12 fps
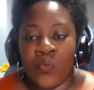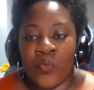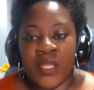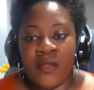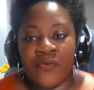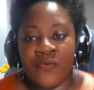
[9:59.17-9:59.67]

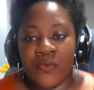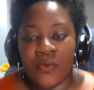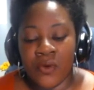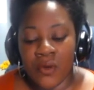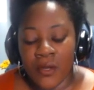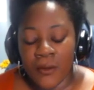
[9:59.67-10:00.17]
We
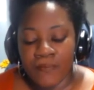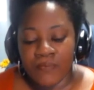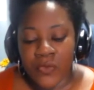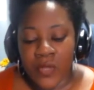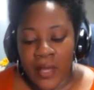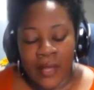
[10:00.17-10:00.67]

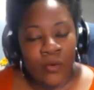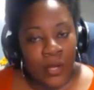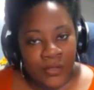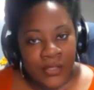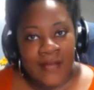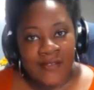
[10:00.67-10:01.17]

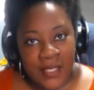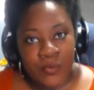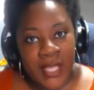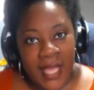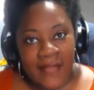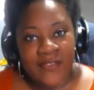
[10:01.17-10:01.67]

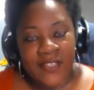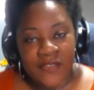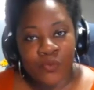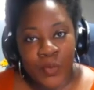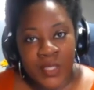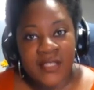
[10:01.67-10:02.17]
had these
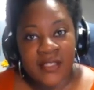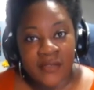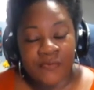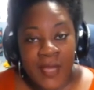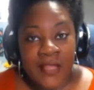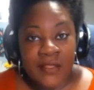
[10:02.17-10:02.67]
weekly
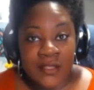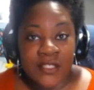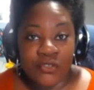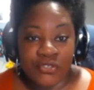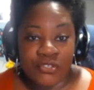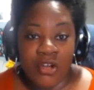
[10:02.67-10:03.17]
faith
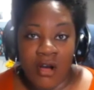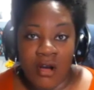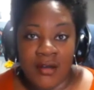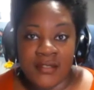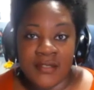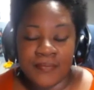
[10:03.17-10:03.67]
leaders
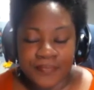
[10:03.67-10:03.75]
calls.